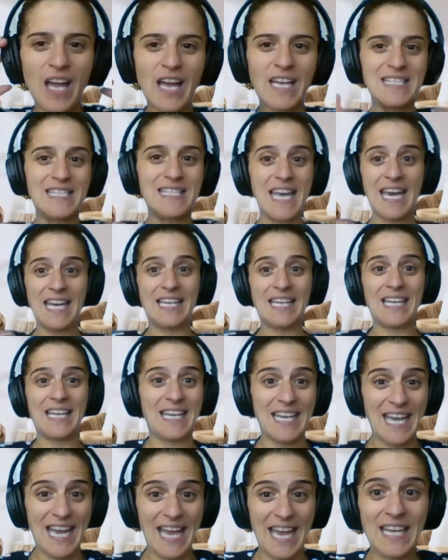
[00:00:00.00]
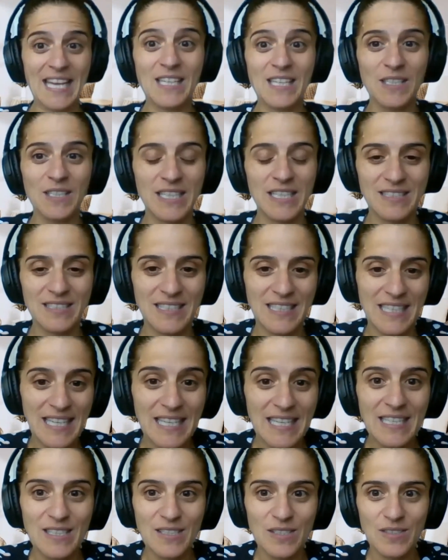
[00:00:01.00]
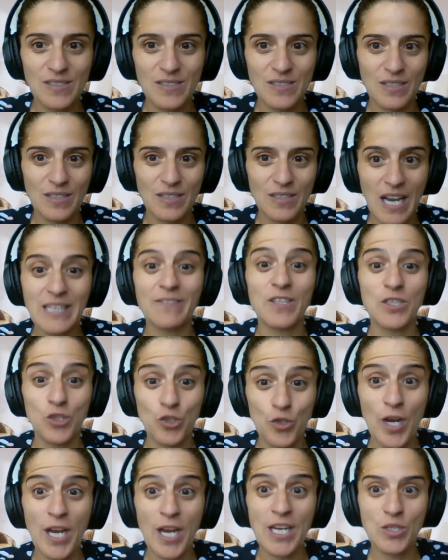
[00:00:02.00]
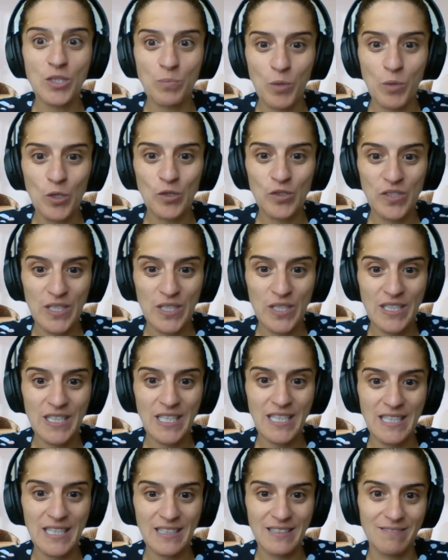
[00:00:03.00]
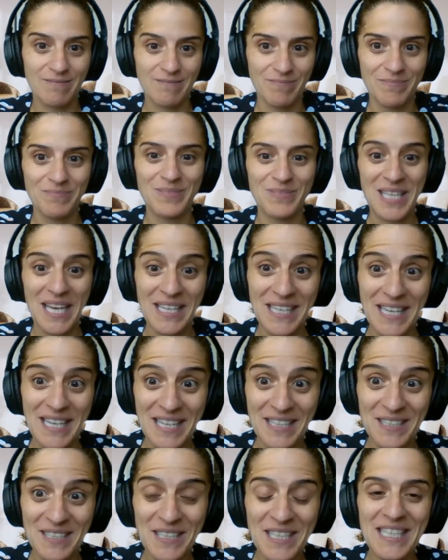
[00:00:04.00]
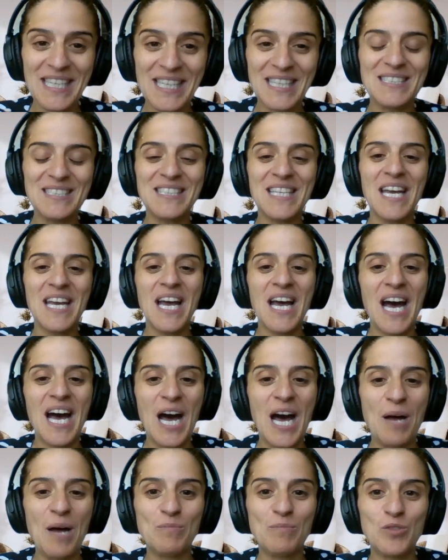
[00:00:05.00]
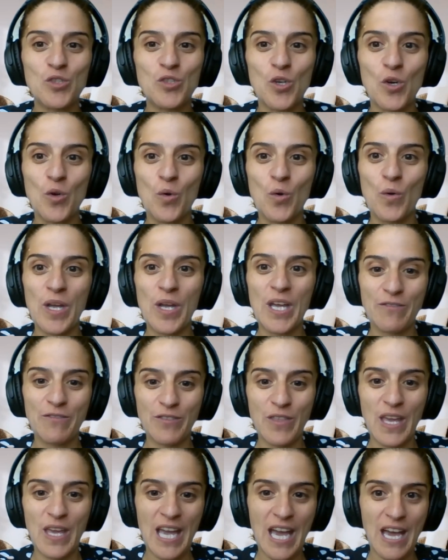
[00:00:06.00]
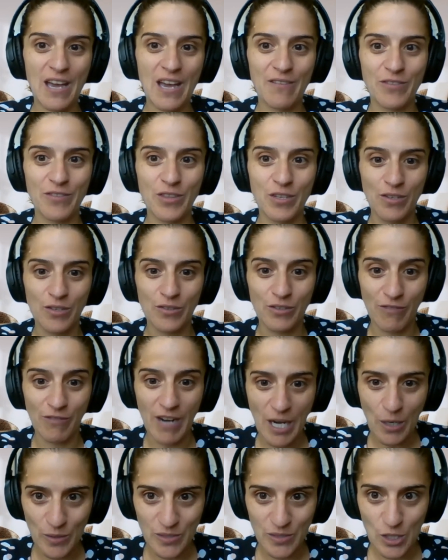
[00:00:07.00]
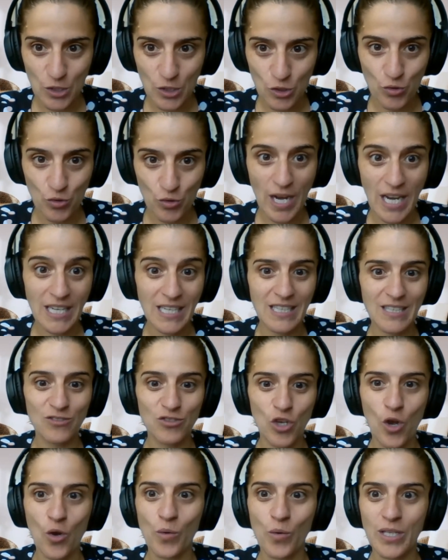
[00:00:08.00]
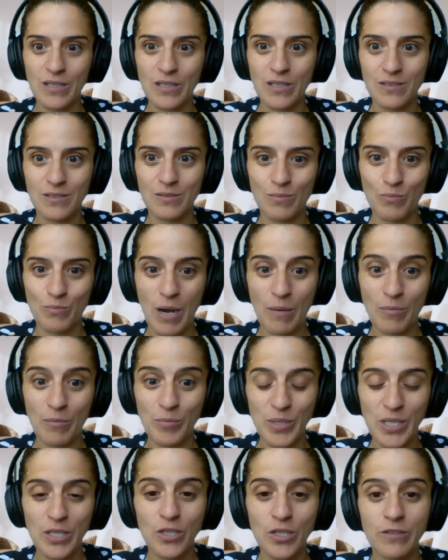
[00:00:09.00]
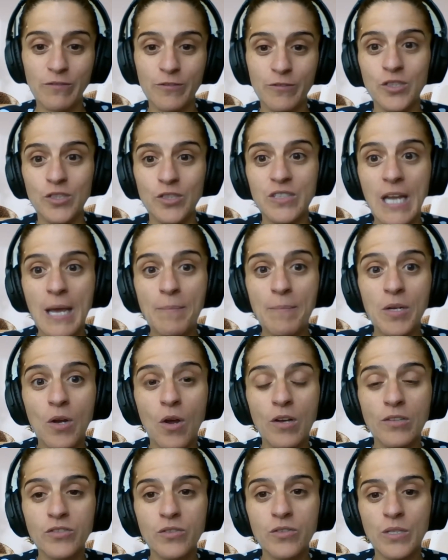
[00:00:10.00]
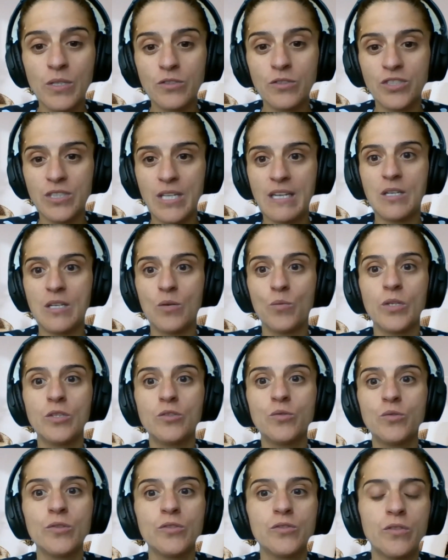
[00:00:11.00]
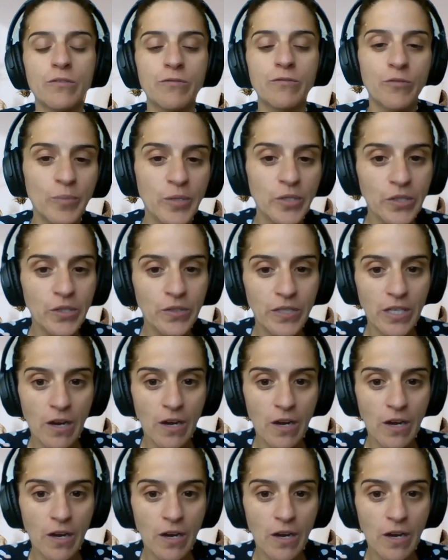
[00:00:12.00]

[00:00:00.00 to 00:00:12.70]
a data analyst is kind of a trained person in data analytics. So if they have the requisite training is always probably a good first step. And also understanding what tools they're familiar and